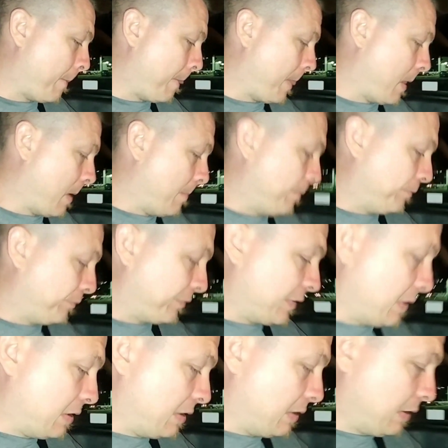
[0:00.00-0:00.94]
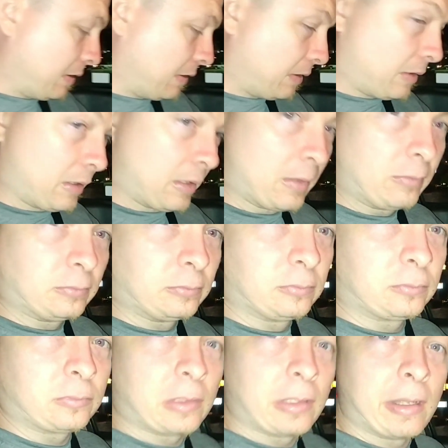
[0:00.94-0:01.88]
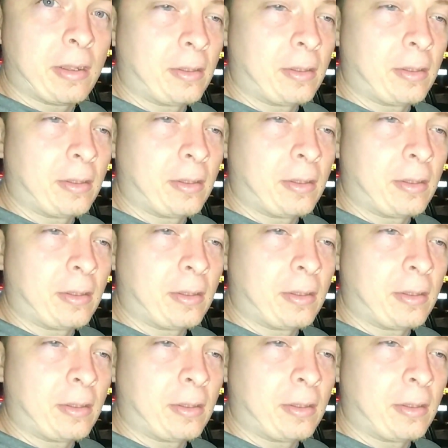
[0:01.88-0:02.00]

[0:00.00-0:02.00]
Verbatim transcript: He's making a mess on himself, y'all.